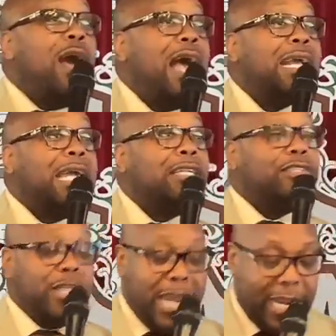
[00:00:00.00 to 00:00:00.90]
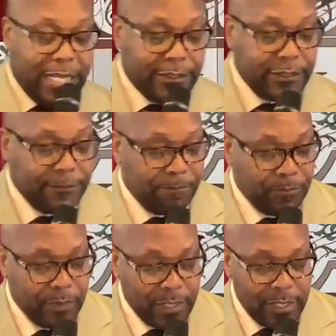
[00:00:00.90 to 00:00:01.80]
where I got to
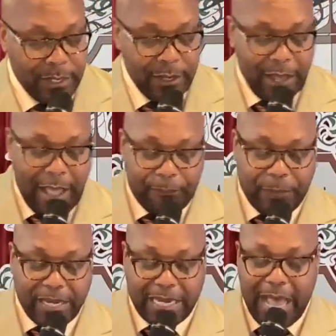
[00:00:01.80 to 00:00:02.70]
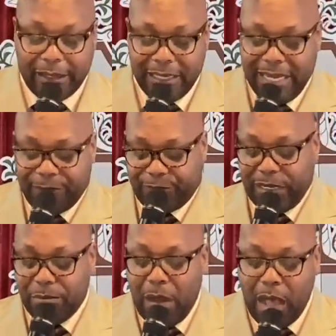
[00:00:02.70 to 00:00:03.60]
I think I'm
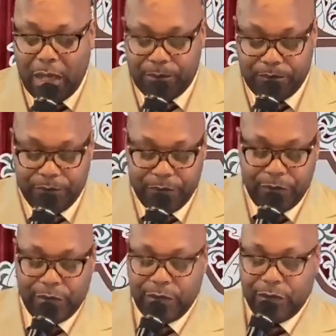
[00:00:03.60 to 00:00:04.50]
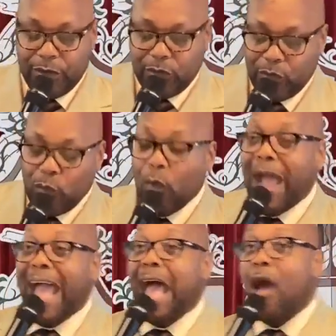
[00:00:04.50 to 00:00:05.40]
lifting up
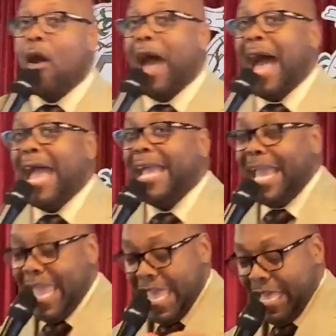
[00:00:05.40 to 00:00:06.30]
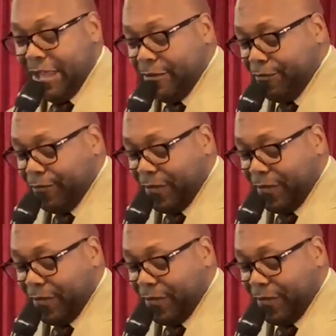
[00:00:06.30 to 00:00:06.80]
while I have